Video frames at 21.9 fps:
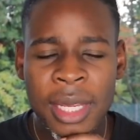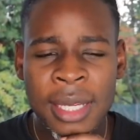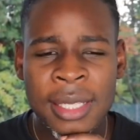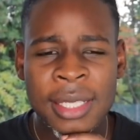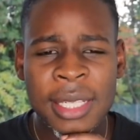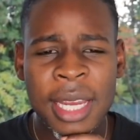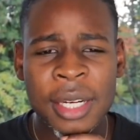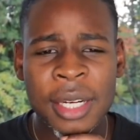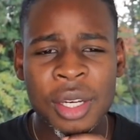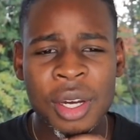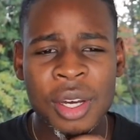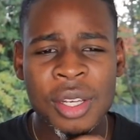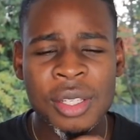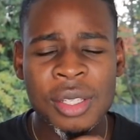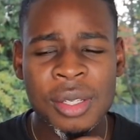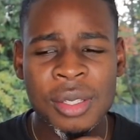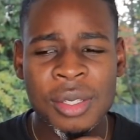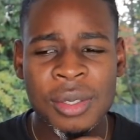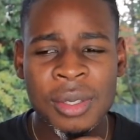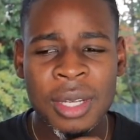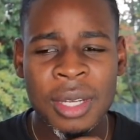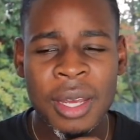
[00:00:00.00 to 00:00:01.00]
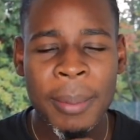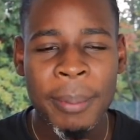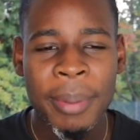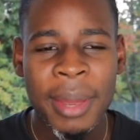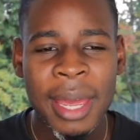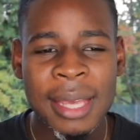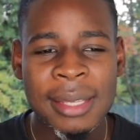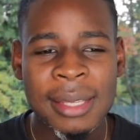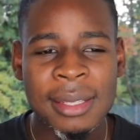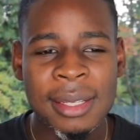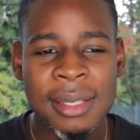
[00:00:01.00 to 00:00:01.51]
Shane Dawson
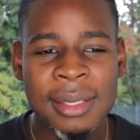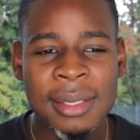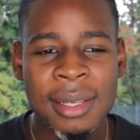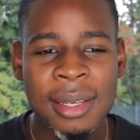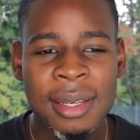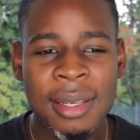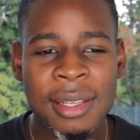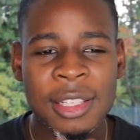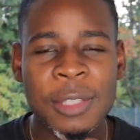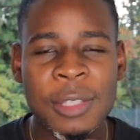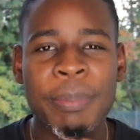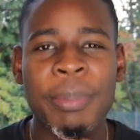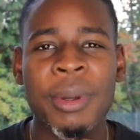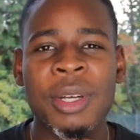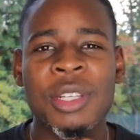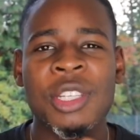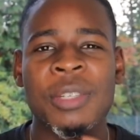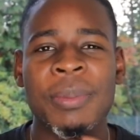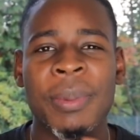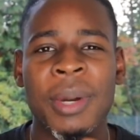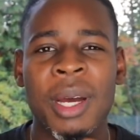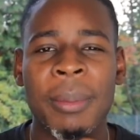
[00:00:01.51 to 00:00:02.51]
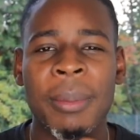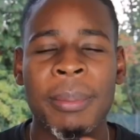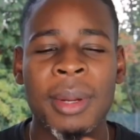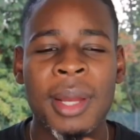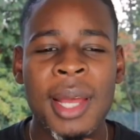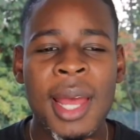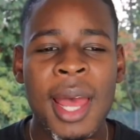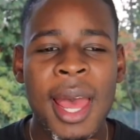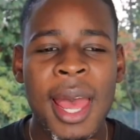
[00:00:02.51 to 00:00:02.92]
compares it to SpongeBob,